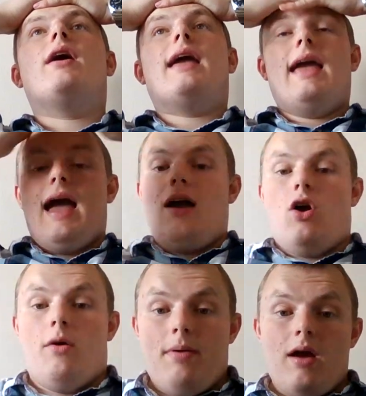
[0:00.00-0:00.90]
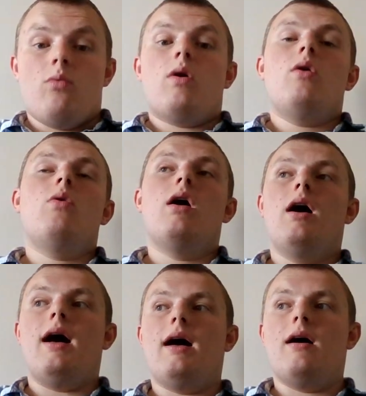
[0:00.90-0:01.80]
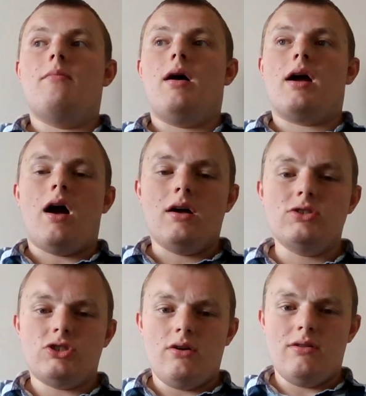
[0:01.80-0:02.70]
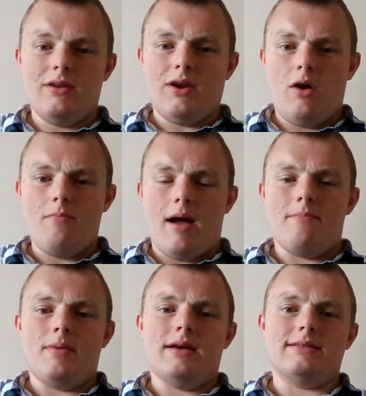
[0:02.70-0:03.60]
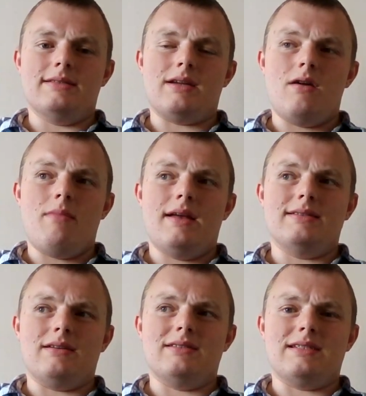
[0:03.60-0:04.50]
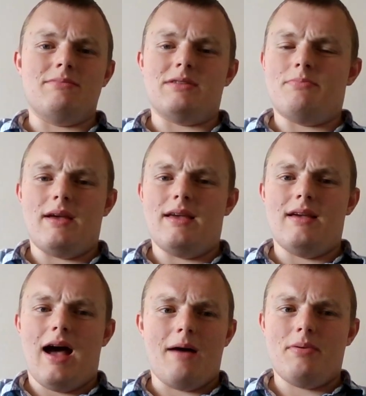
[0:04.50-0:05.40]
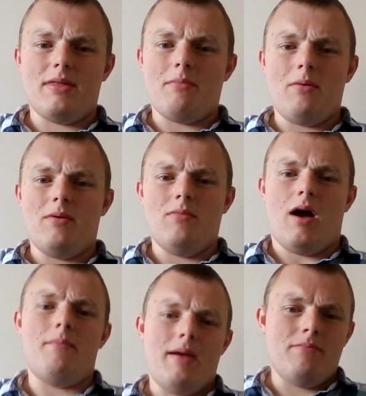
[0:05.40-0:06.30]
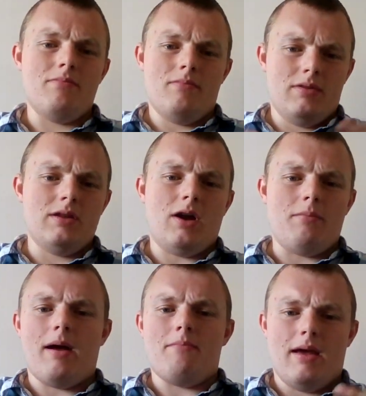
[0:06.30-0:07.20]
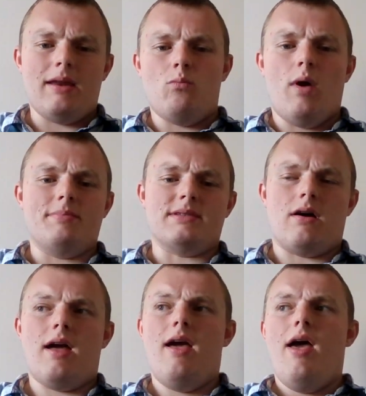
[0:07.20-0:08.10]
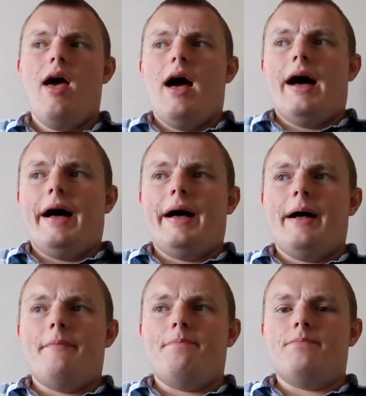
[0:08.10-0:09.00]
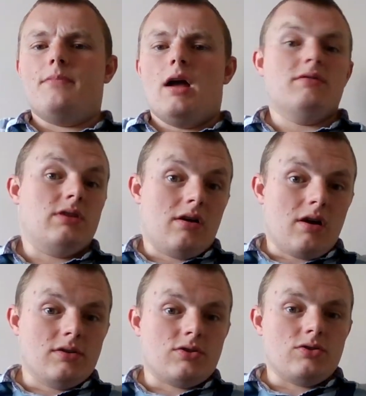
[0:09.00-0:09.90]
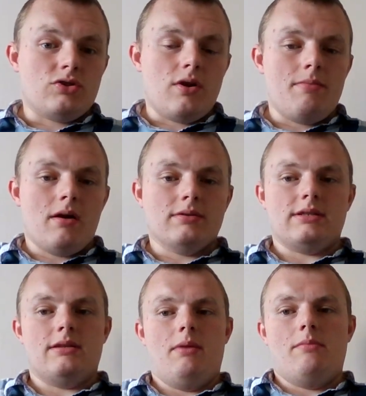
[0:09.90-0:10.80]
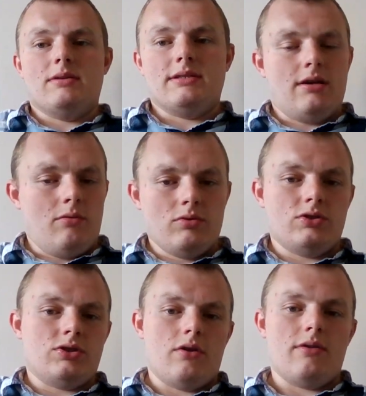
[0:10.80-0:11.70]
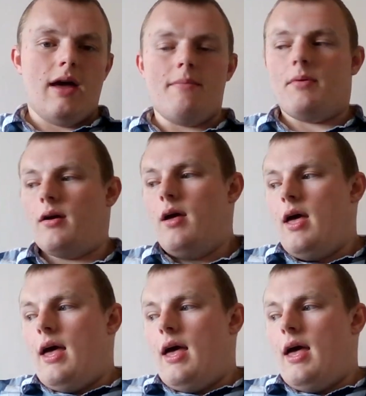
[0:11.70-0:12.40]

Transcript: I can get a copy, I will. I can't show you the domain because the domain don't seem to be up at the moment. I mean, the domain meaning website. Obviously, I can't do StreamYards at the moment, so I would show you that. But